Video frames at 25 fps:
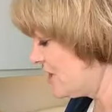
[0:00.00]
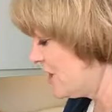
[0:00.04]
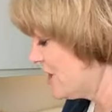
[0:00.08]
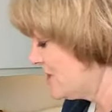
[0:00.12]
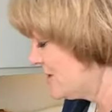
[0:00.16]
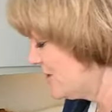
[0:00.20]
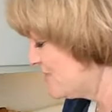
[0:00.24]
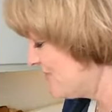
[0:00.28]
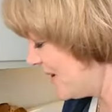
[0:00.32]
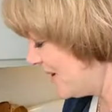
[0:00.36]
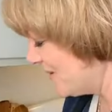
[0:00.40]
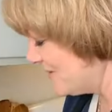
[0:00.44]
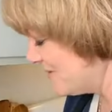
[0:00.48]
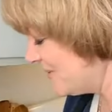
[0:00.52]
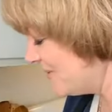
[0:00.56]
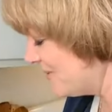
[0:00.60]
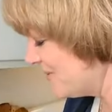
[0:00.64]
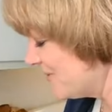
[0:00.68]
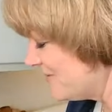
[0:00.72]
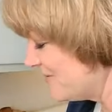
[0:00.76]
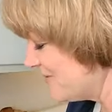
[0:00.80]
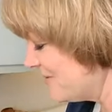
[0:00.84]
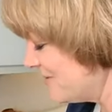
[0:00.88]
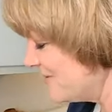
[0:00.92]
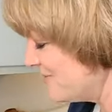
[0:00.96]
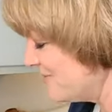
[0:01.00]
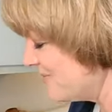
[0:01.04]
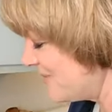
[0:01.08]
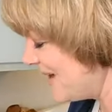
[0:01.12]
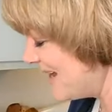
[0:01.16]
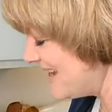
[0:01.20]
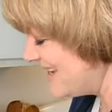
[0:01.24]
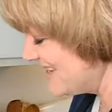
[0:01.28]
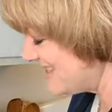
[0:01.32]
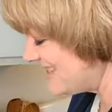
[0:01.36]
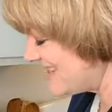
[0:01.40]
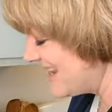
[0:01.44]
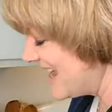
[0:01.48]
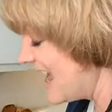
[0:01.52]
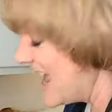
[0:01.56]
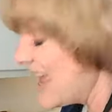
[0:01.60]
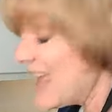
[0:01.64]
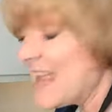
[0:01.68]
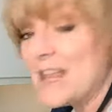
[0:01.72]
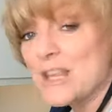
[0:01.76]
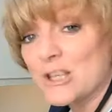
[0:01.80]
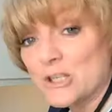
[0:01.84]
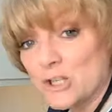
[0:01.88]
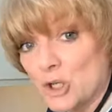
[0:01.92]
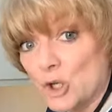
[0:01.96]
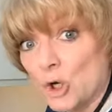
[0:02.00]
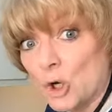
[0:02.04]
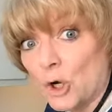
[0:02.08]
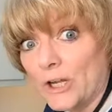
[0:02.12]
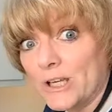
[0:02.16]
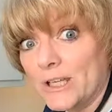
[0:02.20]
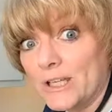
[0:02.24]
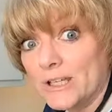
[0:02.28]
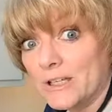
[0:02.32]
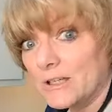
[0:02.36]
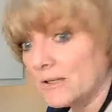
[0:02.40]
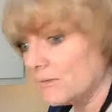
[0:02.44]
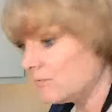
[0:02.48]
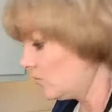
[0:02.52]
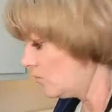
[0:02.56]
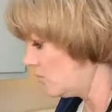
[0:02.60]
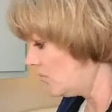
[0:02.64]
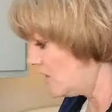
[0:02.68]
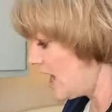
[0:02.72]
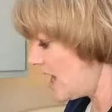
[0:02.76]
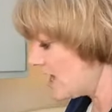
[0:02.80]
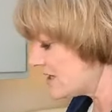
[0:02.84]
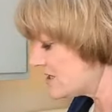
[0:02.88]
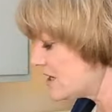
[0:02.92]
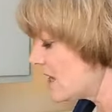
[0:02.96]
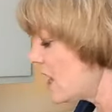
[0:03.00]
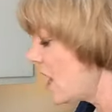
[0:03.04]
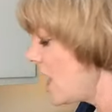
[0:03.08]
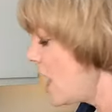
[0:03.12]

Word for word: disposal food waste is good. Yes.